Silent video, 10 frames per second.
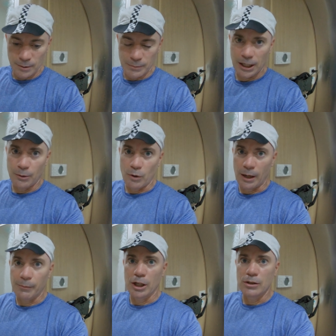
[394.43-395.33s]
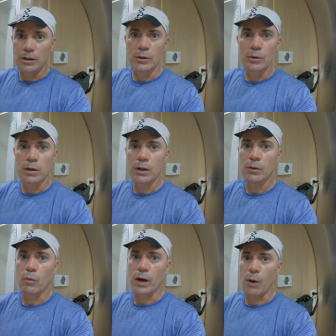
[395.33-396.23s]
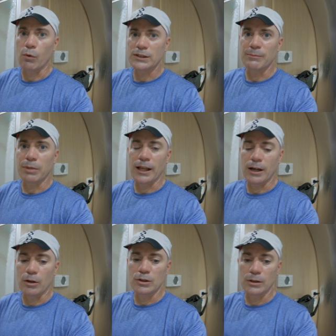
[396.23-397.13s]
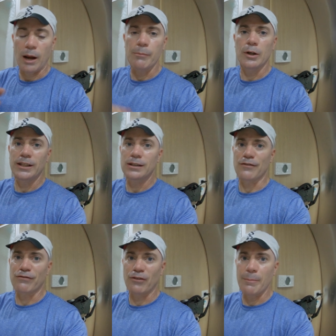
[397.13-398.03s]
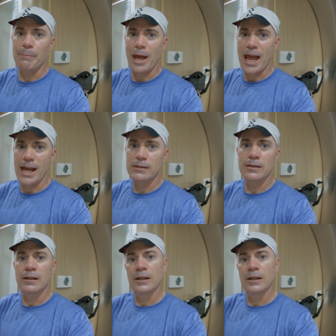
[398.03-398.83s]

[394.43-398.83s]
But anyway, I'm going to do what I wasn't planning on doing. I'm going to get the front bags.